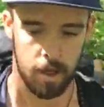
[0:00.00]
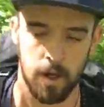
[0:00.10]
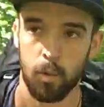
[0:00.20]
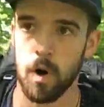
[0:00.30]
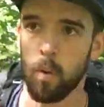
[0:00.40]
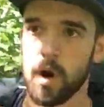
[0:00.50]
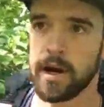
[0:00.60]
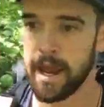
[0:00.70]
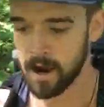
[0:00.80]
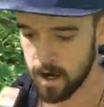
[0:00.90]
and what we're
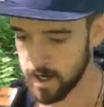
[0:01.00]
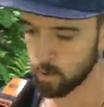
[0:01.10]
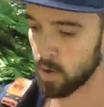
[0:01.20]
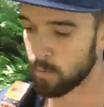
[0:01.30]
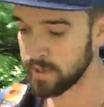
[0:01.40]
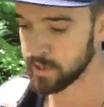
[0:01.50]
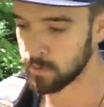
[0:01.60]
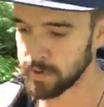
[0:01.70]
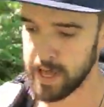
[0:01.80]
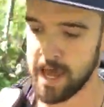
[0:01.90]
carrying, what we
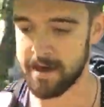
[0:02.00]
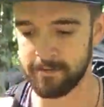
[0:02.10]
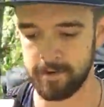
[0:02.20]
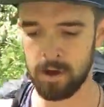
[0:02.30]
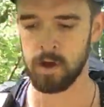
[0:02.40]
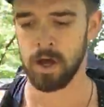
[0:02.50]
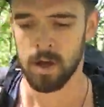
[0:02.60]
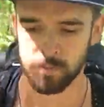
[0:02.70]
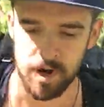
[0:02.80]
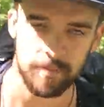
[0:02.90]
don't have,
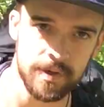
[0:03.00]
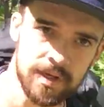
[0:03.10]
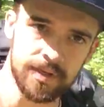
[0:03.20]
probably